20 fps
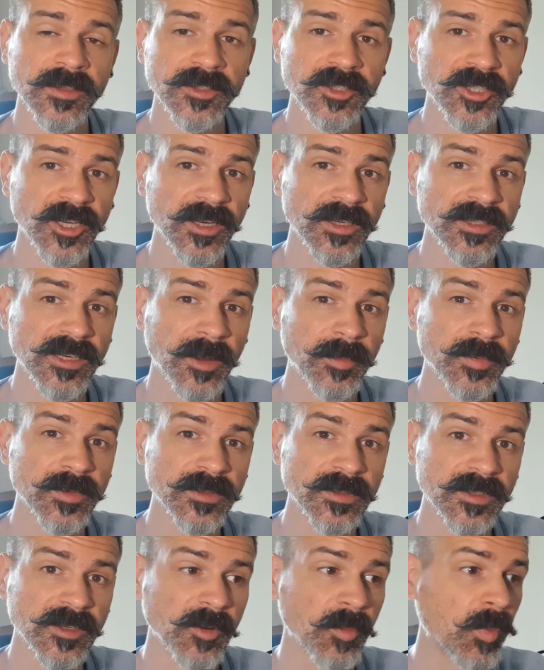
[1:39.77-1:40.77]
Change
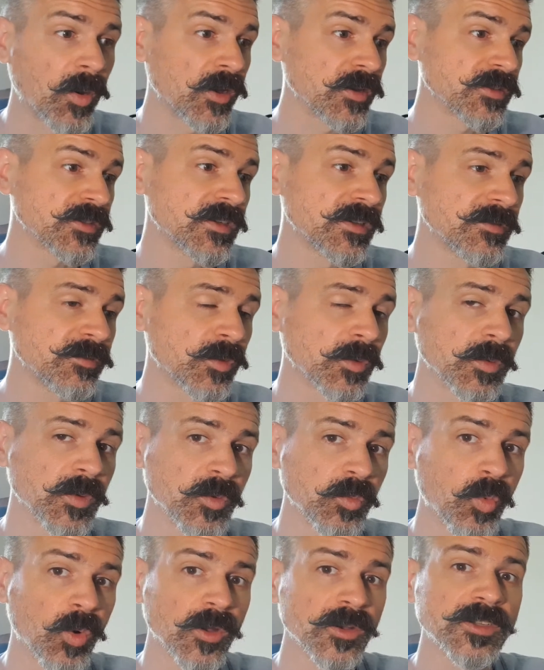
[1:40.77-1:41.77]
happens in a positive, where we
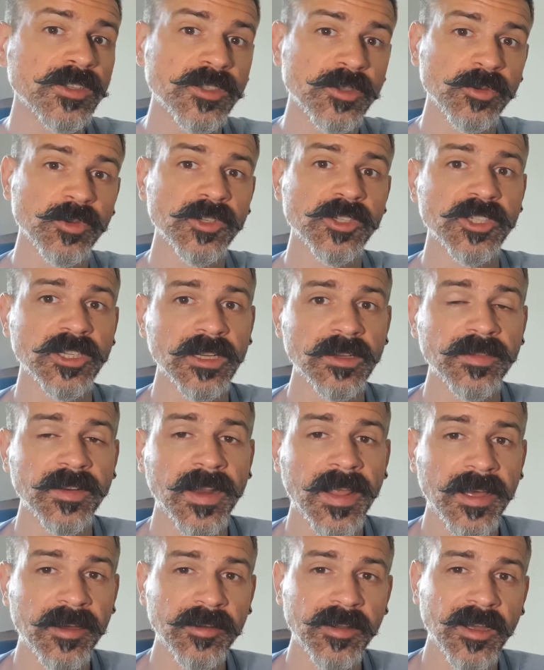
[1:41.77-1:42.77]
want to achieve an
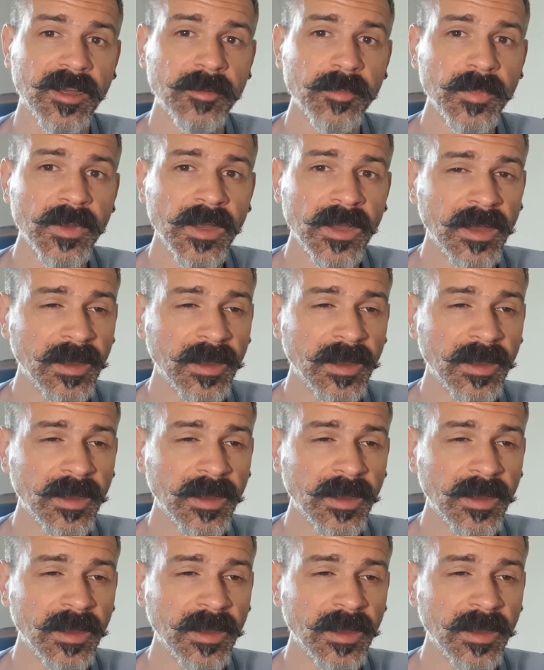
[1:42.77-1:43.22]
outcome